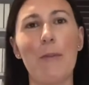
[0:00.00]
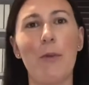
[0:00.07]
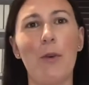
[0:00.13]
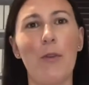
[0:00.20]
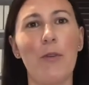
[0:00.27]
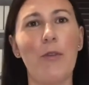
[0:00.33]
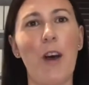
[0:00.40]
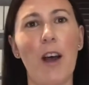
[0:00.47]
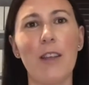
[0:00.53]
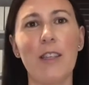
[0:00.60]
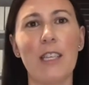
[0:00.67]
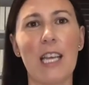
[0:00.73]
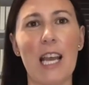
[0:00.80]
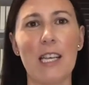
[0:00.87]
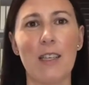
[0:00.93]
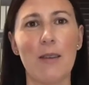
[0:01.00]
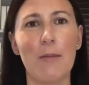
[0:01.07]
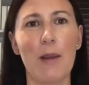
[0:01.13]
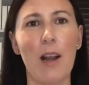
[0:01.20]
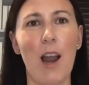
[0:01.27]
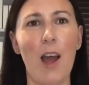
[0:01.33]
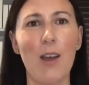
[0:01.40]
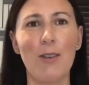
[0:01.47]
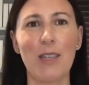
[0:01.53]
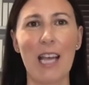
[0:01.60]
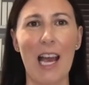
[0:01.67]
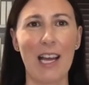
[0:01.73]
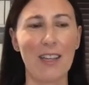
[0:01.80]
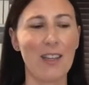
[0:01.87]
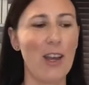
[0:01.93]
more fun to get some clothes
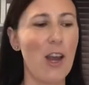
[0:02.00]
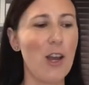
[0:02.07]
and